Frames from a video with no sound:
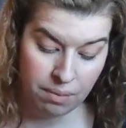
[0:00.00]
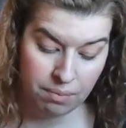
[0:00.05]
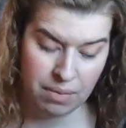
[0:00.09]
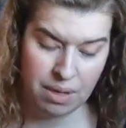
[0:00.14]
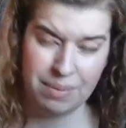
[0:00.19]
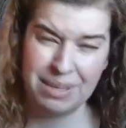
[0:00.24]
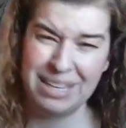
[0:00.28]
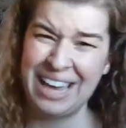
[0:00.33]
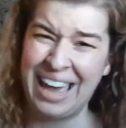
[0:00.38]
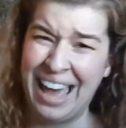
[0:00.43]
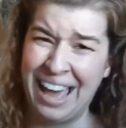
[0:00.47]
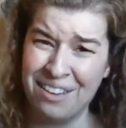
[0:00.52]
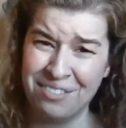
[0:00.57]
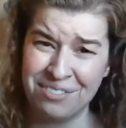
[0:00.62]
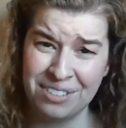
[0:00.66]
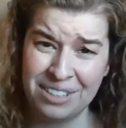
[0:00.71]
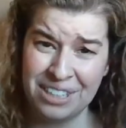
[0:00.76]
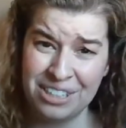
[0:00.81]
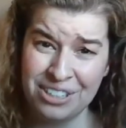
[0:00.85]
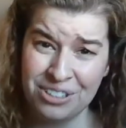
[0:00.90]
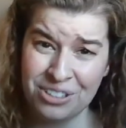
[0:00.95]
maybe half
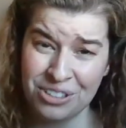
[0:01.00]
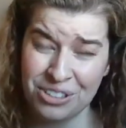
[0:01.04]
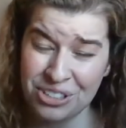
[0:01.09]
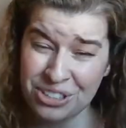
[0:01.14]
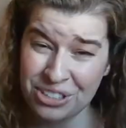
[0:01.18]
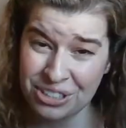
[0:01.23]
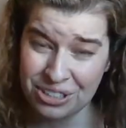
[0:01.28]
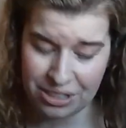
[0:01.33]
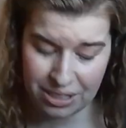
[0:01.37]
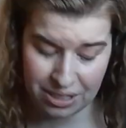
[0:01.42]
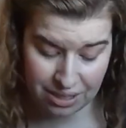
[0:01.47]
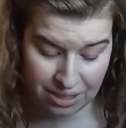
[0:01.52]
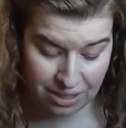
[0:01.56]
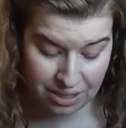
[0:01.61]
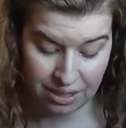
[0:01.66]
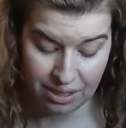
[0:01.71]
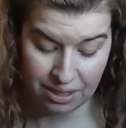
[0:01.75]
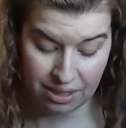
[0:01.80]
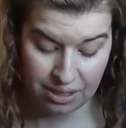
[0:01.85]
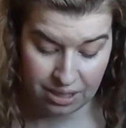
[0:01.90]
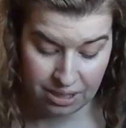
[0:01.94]
an inch,
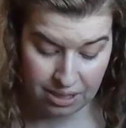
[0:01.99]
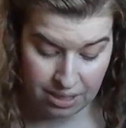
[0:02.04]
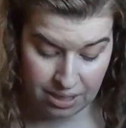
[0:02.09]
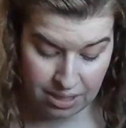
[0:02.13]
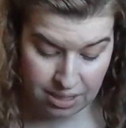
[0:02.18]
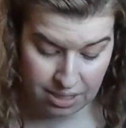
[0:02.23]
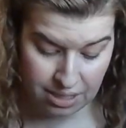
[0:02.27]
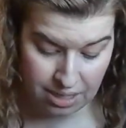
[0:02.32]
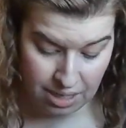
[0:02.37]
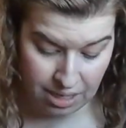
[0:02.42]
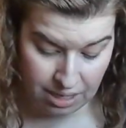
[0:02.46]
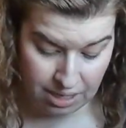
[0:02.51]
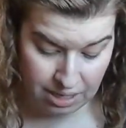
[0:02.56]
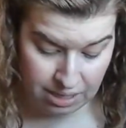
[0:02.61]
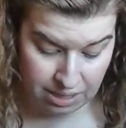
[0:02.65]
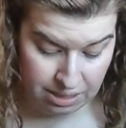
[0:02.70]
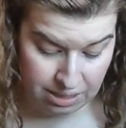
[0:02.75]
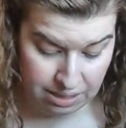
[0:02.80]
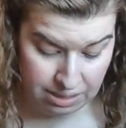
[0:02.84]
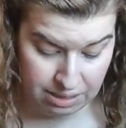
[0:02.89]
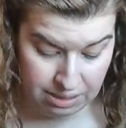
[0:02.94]

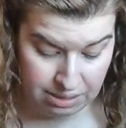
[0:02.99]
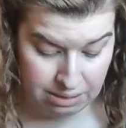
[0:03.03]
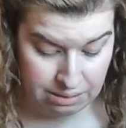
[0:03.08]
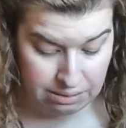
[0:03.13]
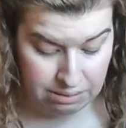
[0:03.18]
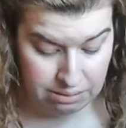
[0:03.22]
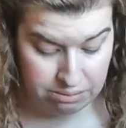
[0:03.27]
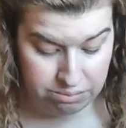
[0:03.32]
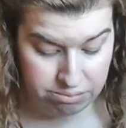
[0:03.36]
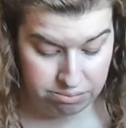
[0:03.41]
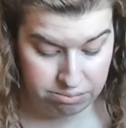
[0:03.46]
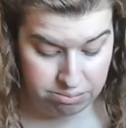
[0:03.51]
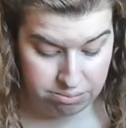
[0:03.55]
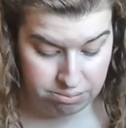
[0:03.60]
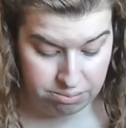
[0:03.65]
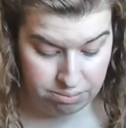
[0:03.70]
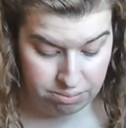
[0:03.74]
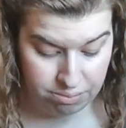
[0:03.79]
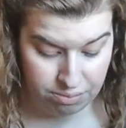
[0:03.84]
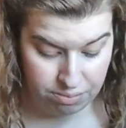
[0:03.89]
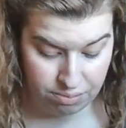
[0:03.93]

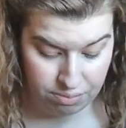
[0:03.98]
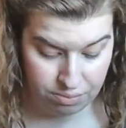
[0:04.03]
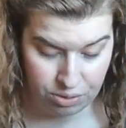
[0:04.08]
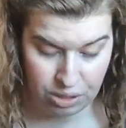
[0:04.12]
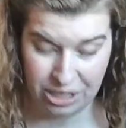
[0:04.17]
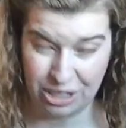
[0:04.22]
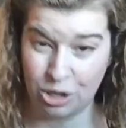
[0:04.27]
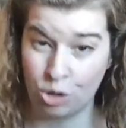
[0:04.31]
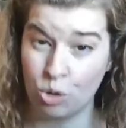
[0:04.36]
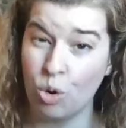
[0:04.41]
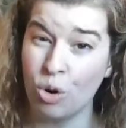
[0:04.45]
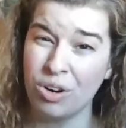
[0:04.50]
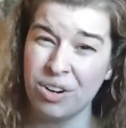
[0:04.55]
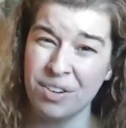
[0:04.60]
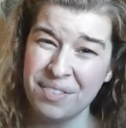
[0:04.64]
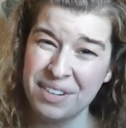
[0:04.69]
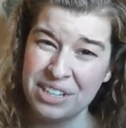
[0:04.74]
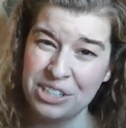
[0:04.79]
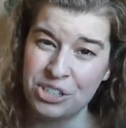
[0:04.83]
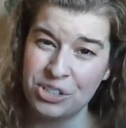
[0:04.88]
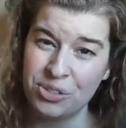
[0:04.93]
like a quarter of
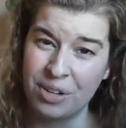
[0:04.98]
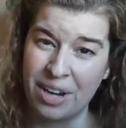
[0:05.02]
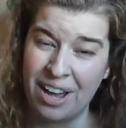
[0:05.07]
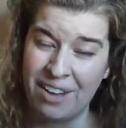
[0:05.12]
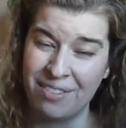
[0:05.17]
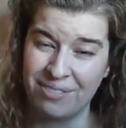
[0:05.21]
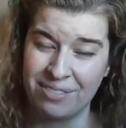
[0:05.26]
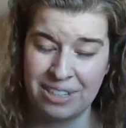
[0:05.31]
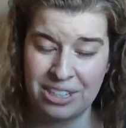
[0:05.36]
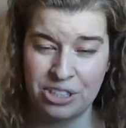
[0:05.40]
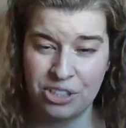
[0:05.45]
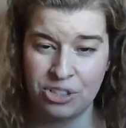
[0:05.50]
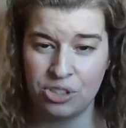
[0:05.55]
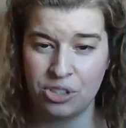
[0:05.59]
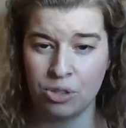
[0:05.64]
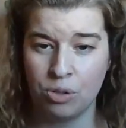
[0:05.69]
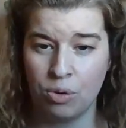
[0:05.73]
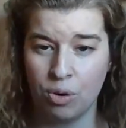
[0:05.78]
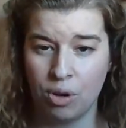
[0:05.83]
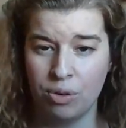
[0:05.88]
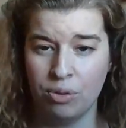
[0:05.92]
an inch to a half an
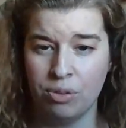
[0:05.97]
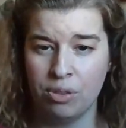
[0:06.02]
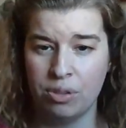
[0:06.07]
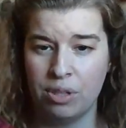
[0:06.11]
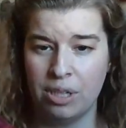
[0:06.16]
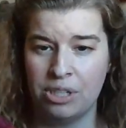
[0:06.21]
inch growth.